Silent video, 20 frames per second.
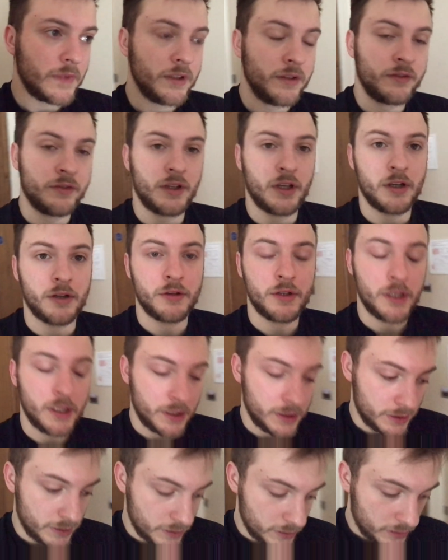So,
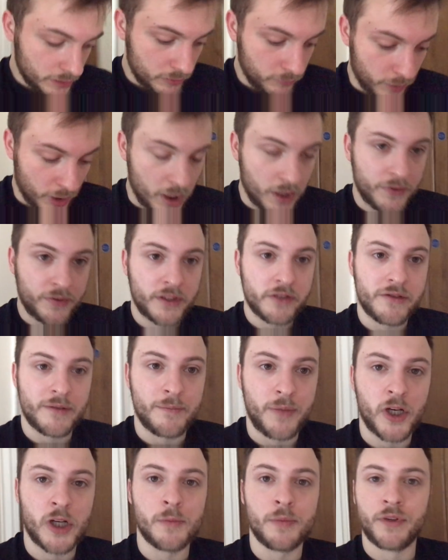we are still
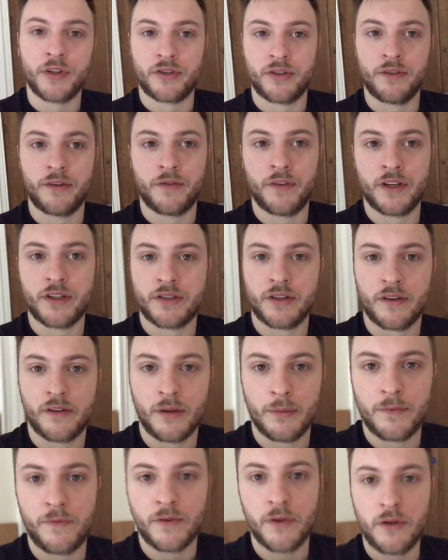in pole position to finish in the
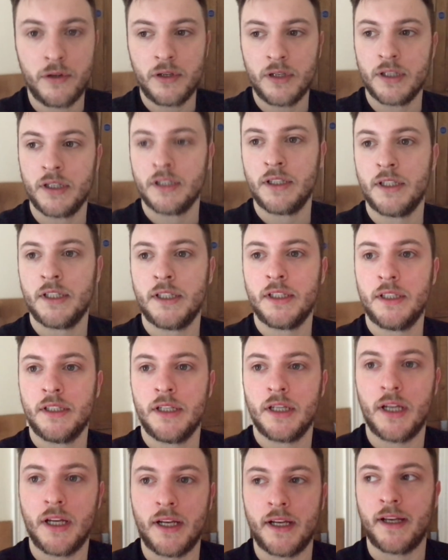top four.
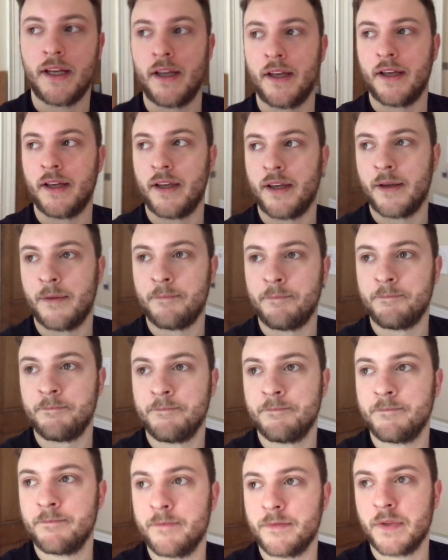
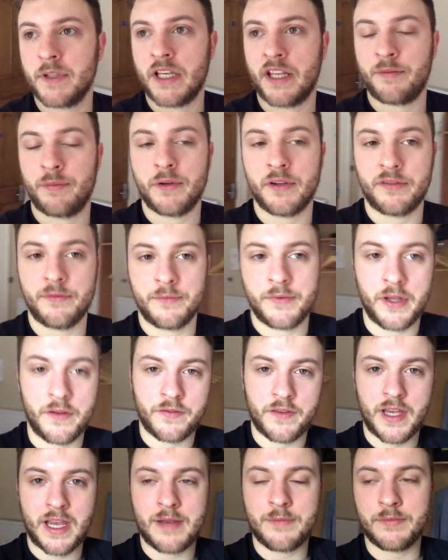Yes, we've got some
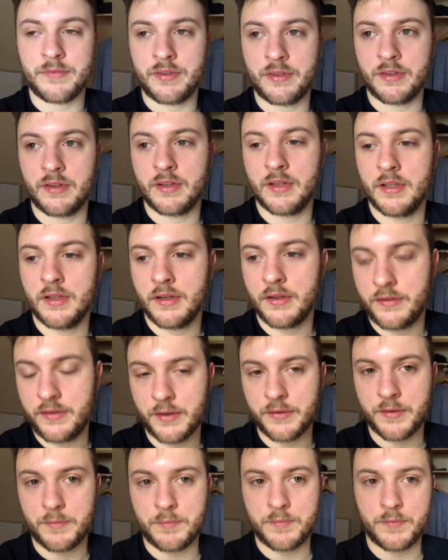tough games
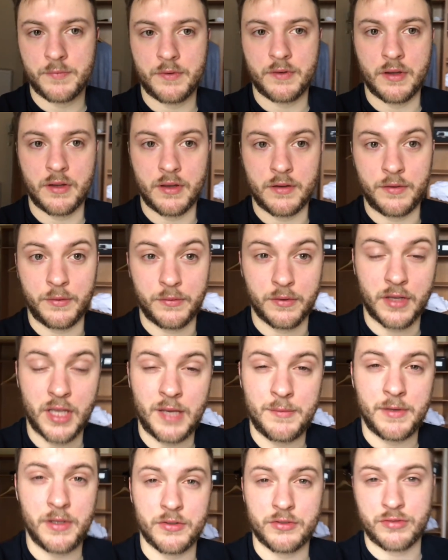still to
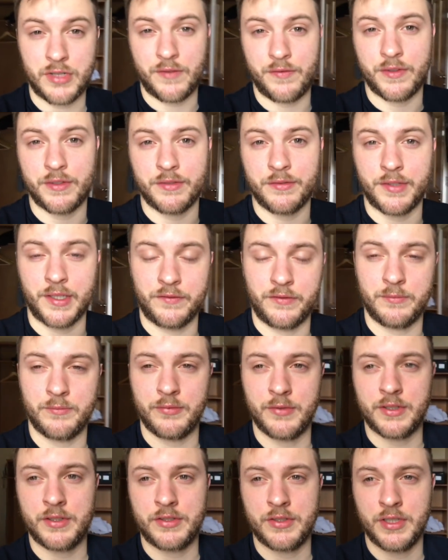come at Old Trafford and
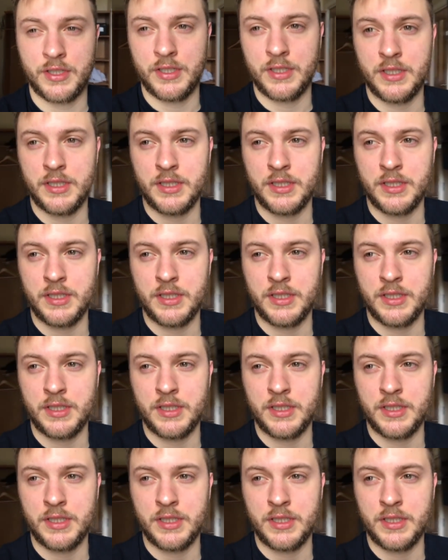Stamford Bridge,